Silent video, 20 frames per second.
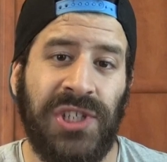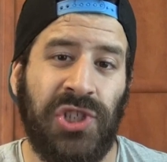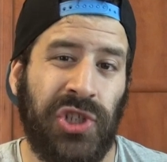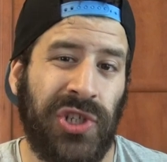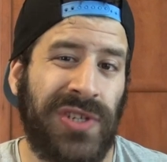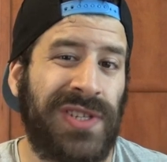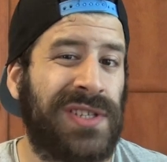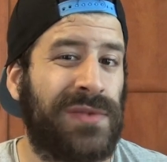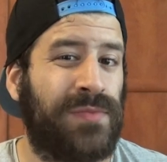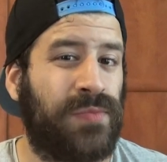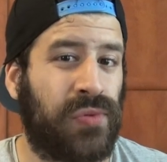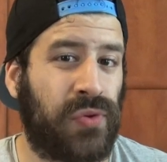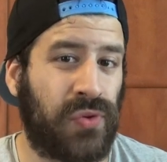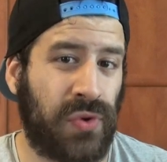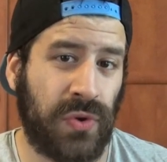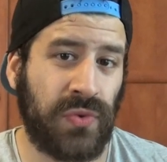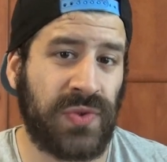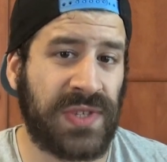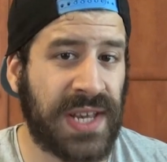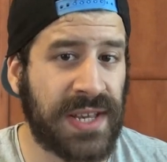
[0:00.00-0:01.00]
just
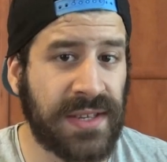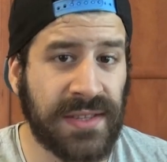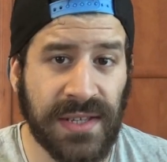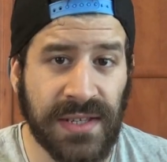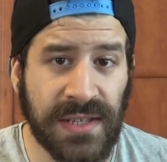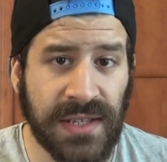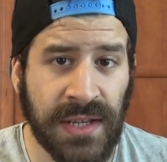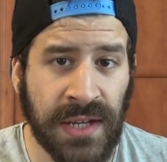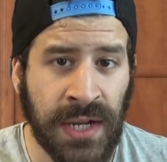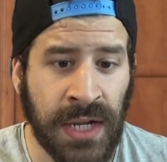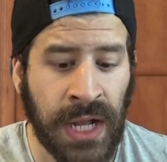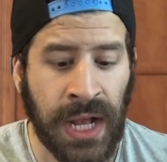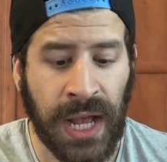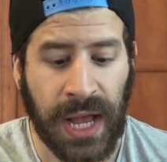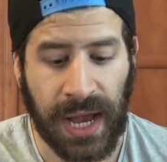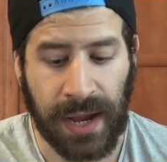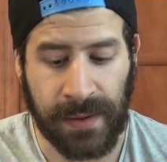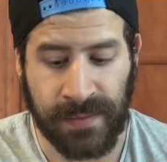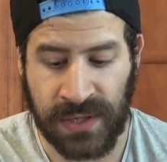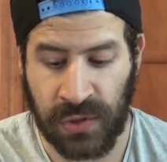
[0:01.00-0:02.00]
processes.
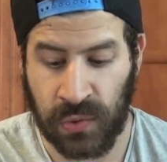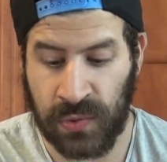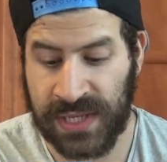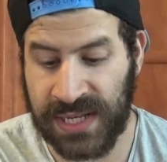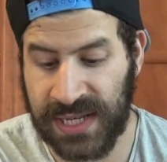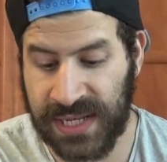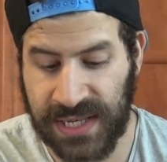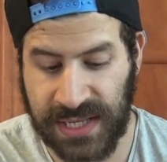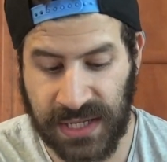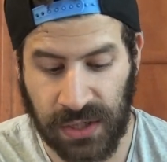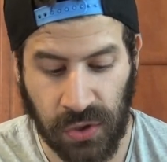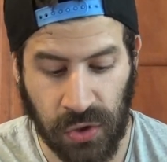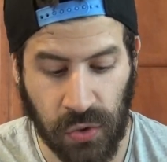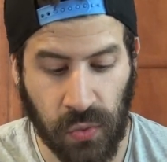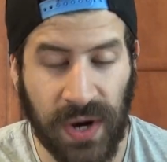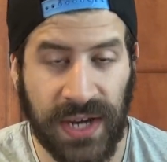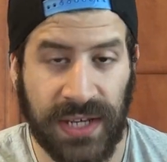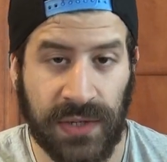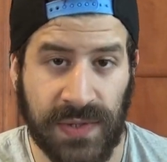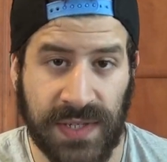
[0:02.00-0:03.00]
Um, so this is a
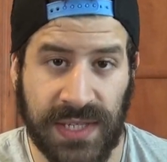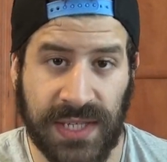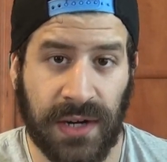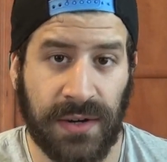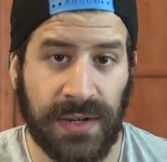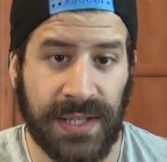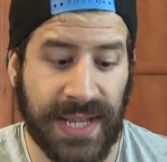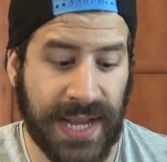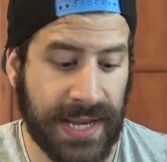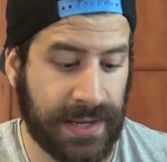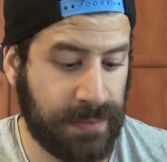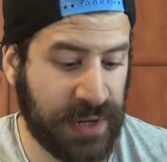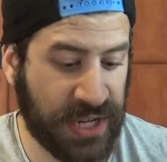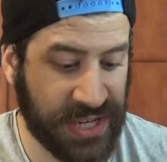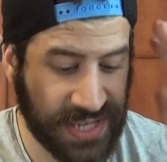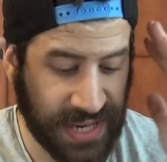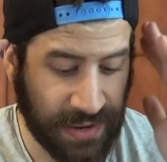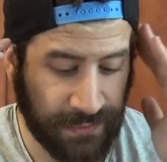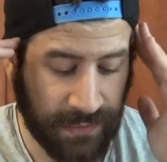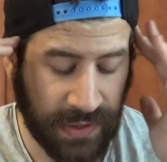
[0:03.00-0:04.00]
good way to start that
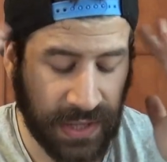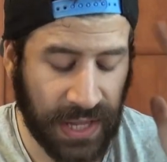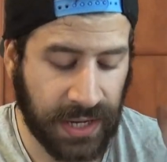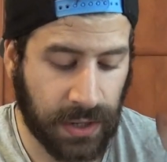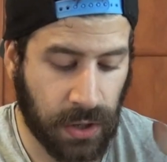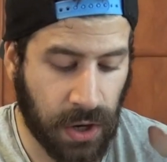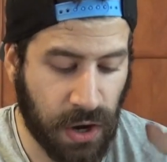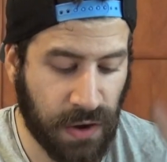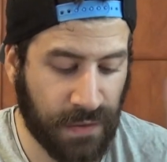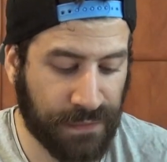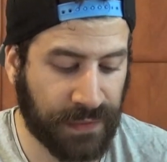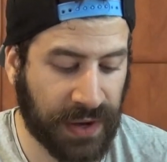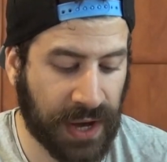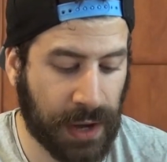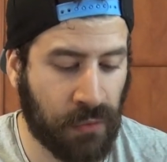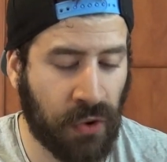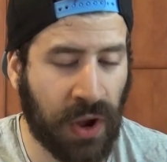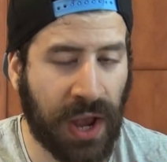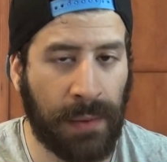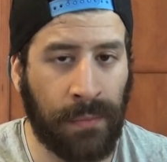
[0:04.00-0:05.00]
because I feel like off
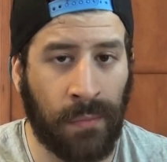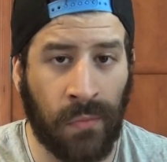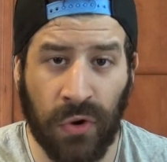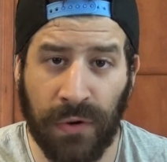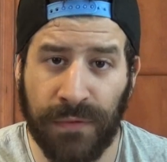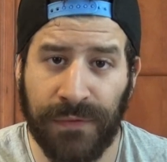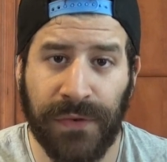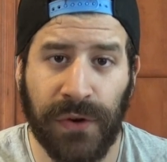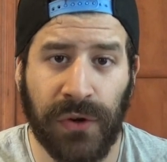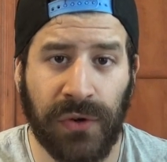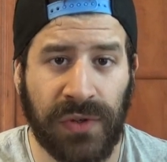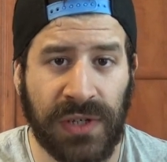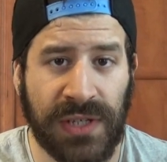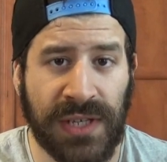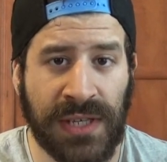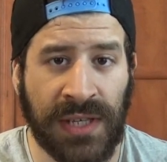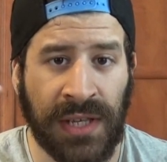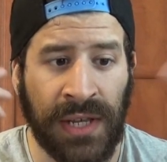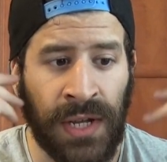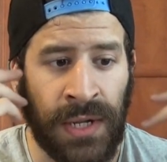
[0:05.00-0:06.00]
camera I'm more
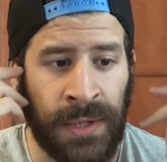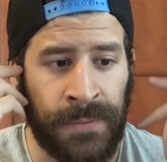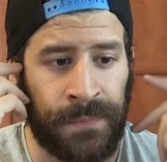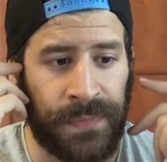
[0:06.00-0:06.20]
focused,